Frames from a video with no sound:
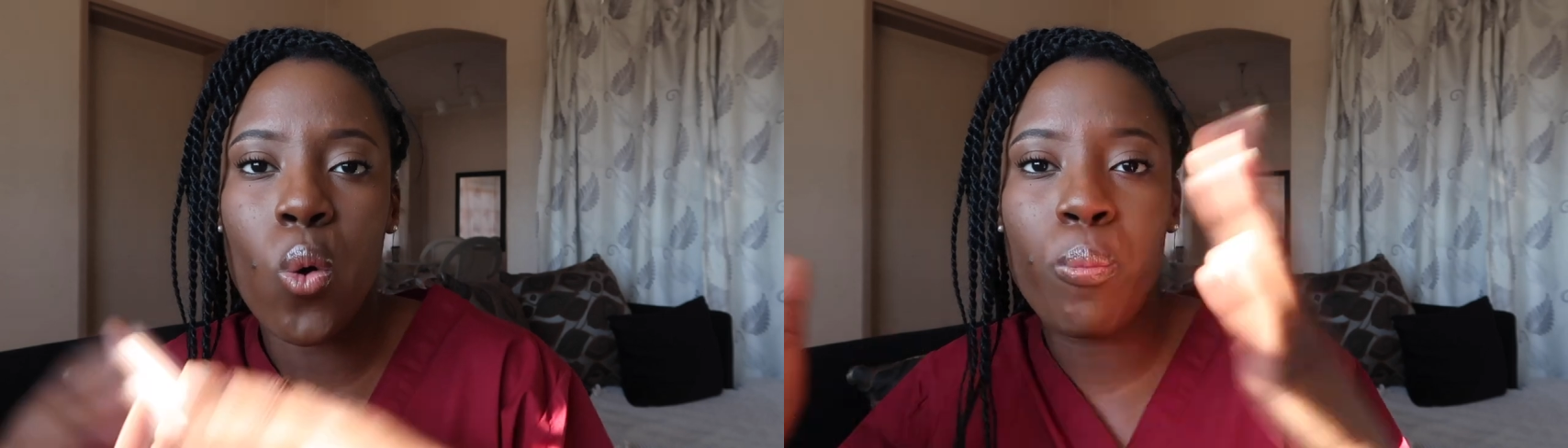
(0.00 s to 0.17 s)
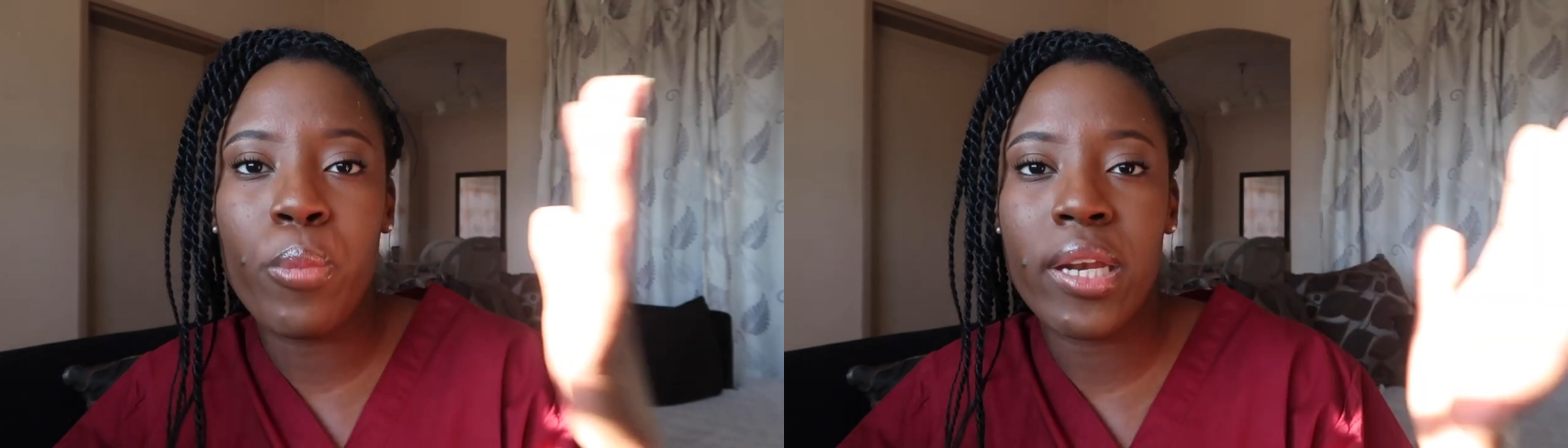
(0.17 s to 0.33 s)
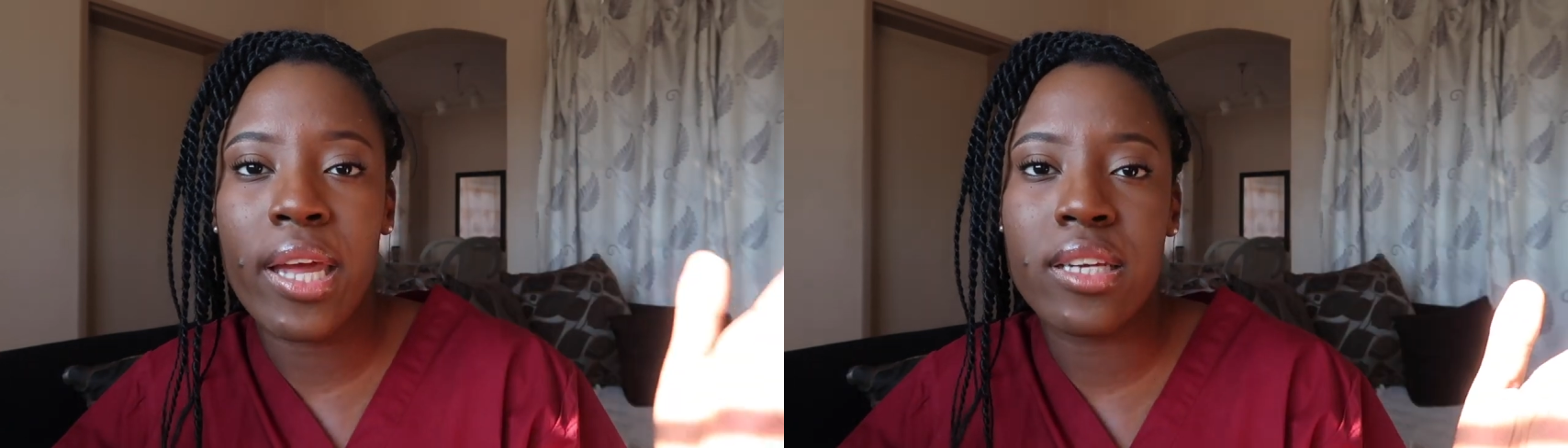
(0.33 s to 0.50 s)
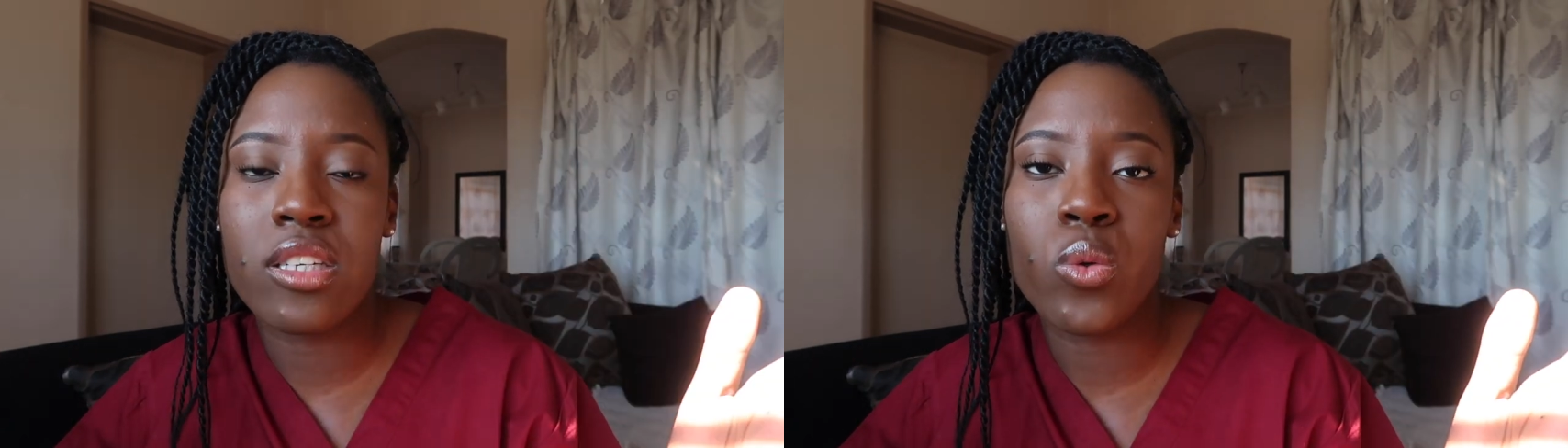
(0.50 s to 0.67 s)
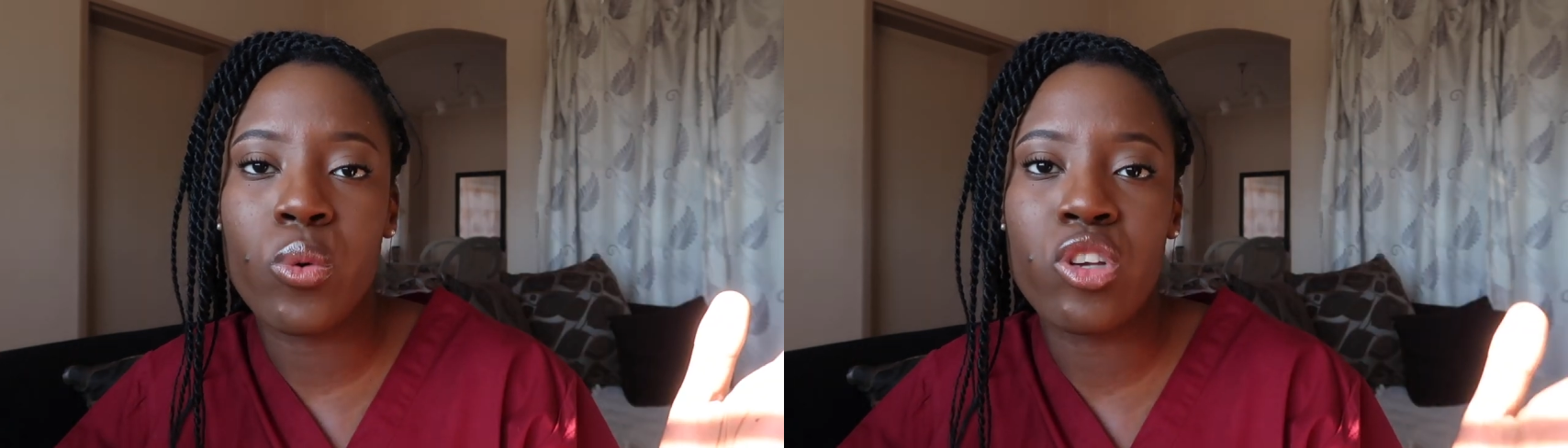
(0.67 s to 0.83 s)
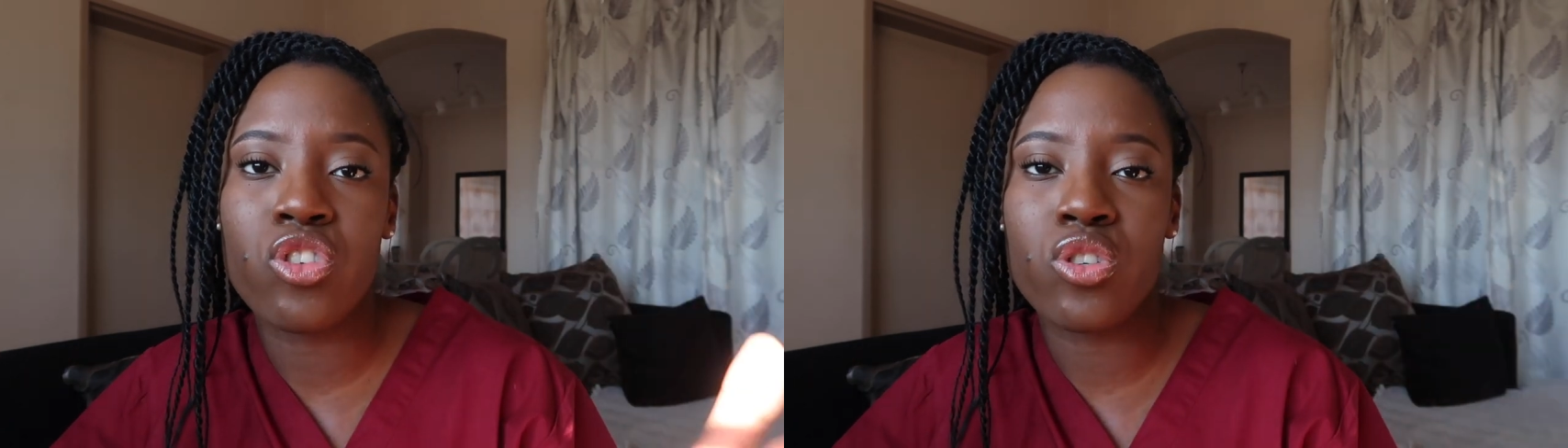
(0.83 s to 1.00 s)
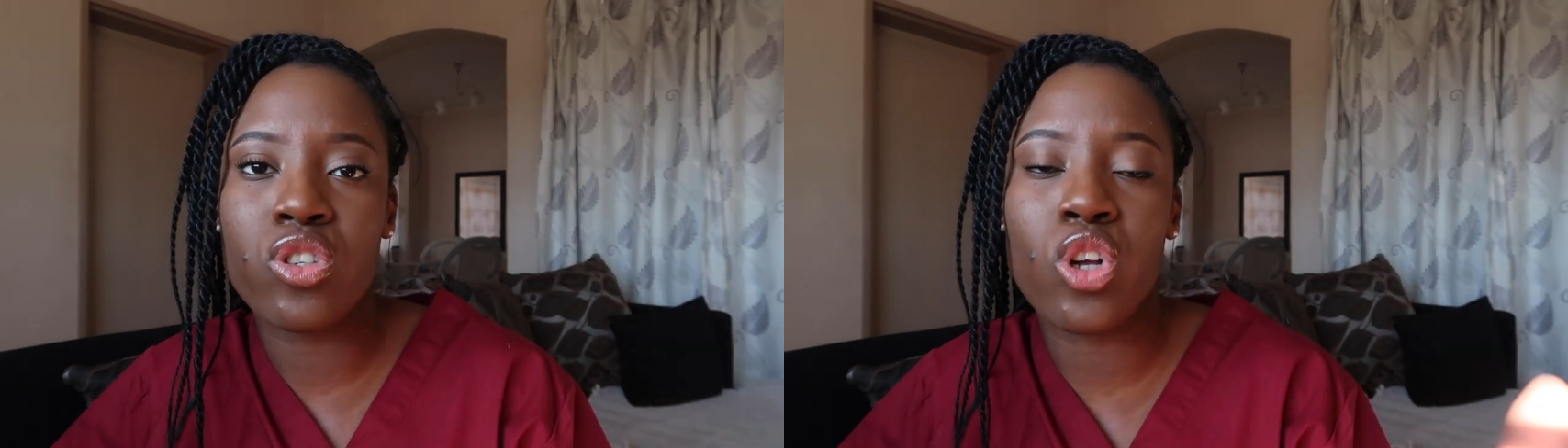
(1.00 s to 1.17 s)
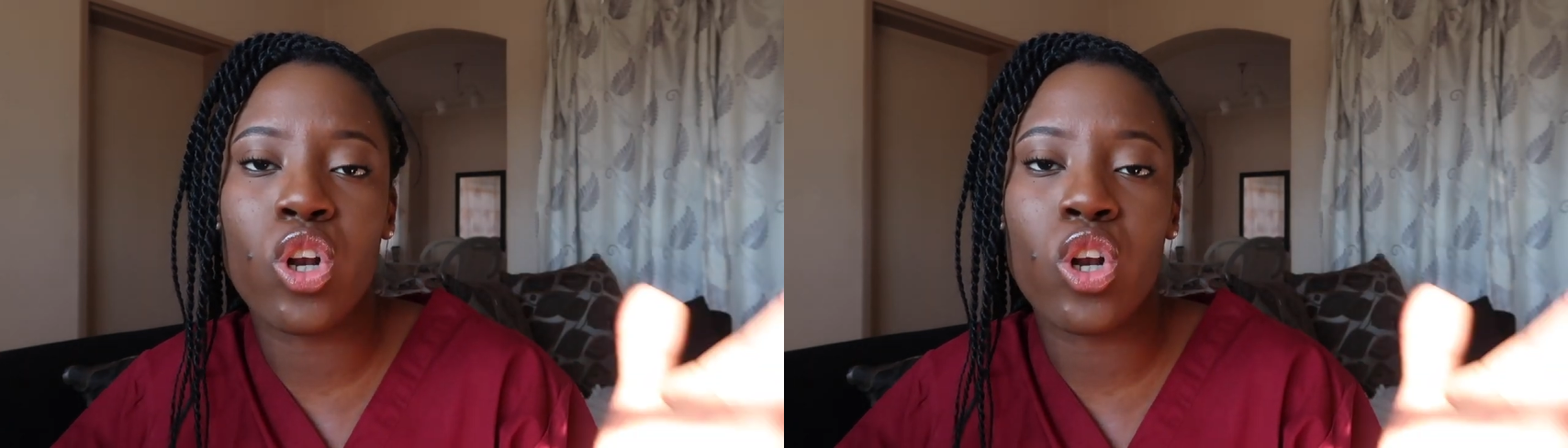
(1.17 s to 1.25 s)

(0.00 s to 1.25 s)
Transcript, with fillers: open-ended questions